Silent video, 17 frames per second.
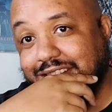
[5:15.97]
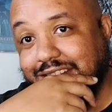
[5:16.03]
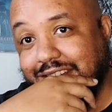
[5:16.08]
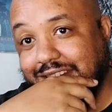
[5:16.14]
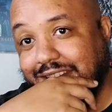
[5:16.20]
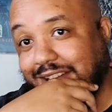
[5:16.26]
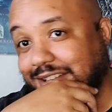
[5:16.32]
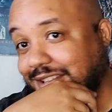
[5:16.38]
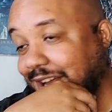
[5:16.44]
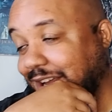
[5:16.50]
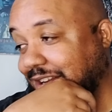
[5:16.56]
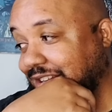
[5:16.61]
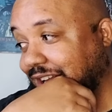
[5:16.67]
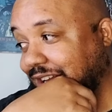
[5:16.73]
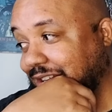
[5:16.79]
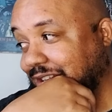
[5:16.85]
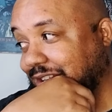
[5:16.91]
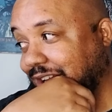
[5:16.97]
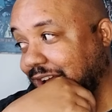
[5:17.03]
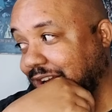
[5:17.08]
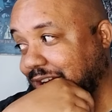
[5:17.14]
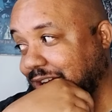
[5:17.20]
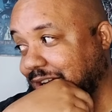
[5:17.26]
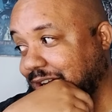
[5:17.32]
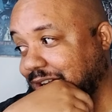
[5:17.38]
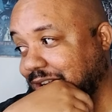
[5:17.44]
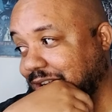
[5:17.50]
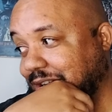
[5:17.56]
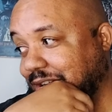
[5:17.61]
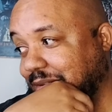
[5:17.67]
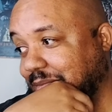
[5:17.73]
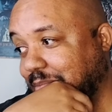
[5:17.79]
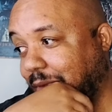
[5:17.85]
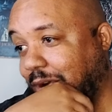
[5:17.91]
man, that looked like
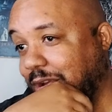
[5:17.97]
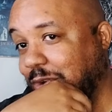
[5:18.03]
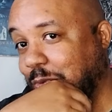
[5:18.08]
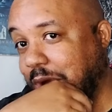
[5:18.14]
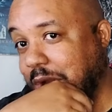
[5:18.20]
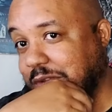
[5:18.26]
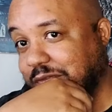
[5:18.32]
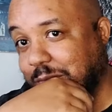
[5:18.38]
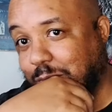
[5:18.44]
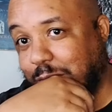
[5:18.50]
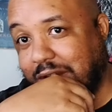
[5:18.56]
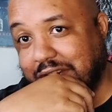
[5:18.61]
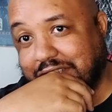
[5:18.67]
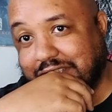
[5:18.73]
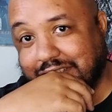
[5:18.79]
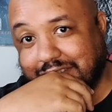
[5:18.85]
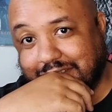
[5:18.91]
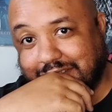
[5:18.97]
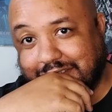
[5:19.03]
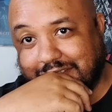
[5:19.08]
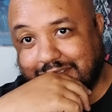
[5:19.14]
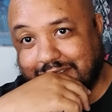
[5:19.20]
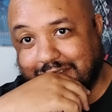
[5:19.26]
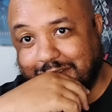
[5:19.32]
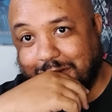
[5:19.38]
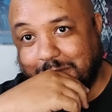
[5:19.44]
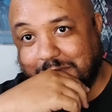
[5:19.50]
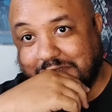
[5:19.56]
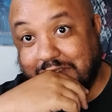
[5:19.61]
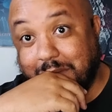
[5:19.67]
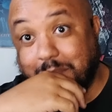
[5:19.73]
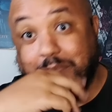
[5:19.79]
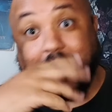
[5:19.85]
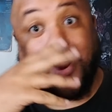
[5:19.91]
Marlon Wayans from White Chicks. You know what I'm
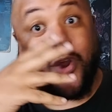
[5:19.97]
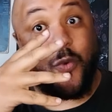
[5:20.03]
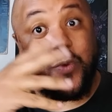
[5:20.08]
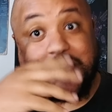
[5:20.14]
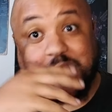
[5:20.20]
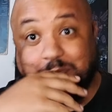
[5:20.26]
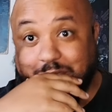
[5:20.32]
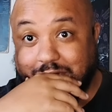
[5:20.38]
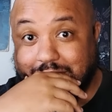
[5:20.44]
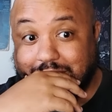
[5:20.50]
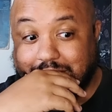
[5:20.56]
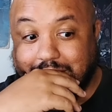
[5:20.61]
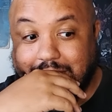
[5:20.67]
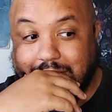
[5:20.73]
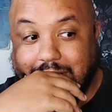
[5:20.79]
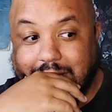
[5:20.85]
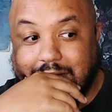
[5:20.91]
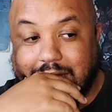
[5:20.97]
saying? But I whispered it.